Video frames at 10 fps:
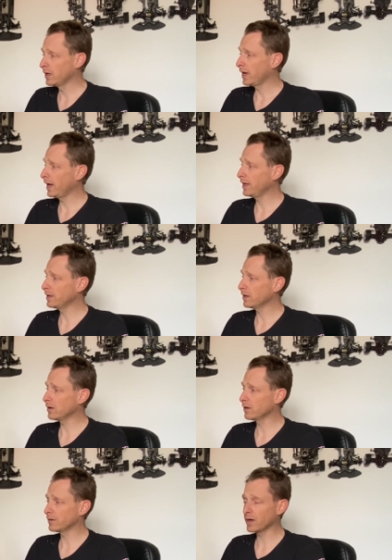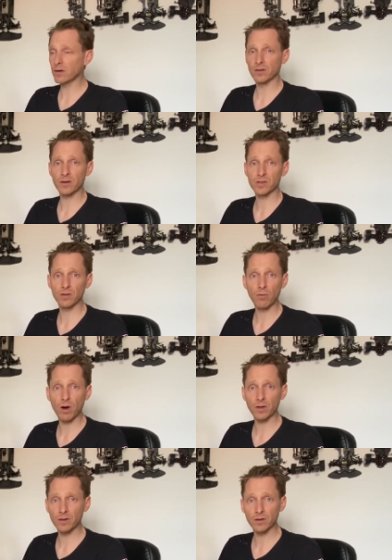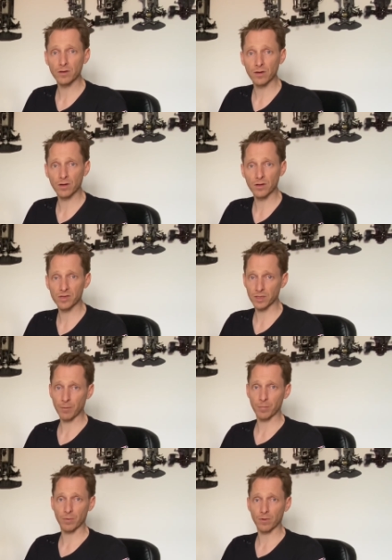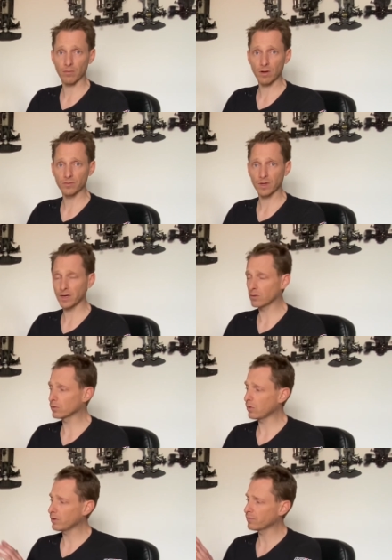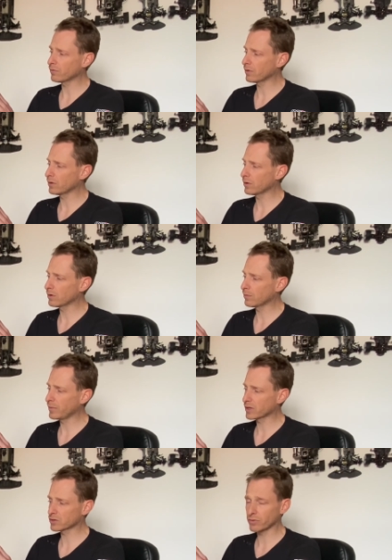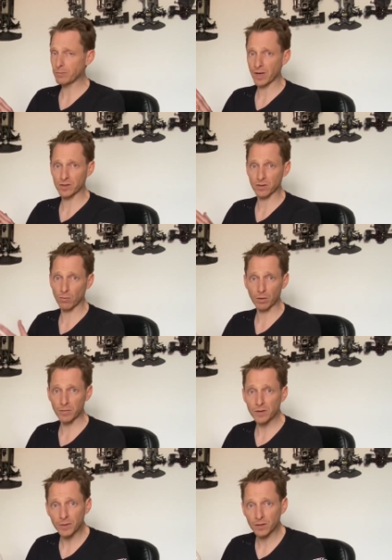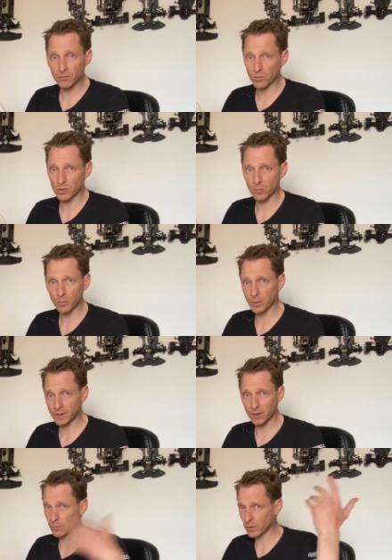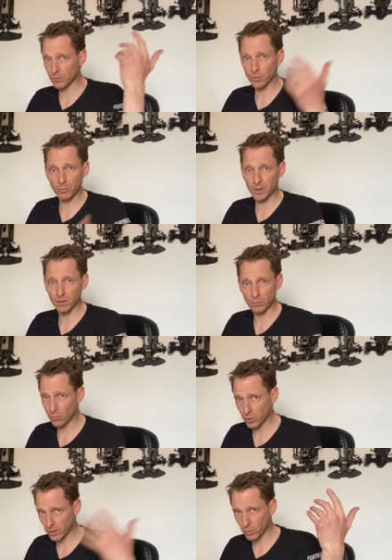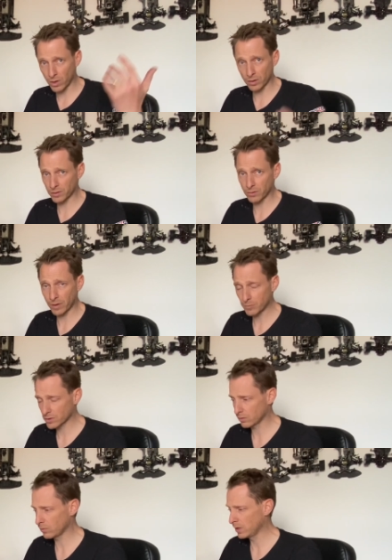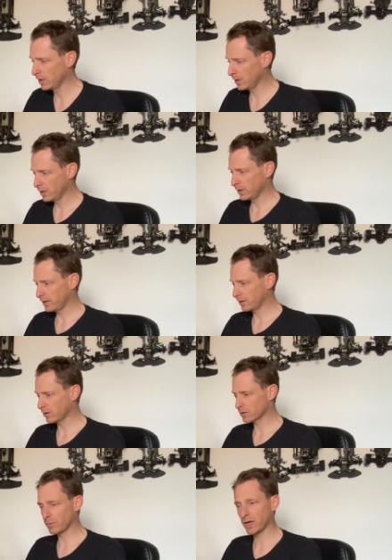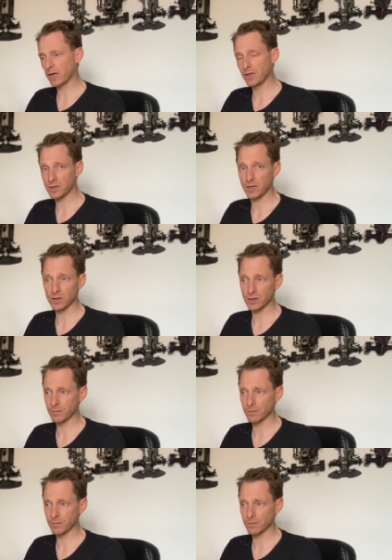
And there's no other step around. I don't know if Extreme has a 1 millimeter, for example, but then one will be more than 100 grams, so that doesn't make any sense.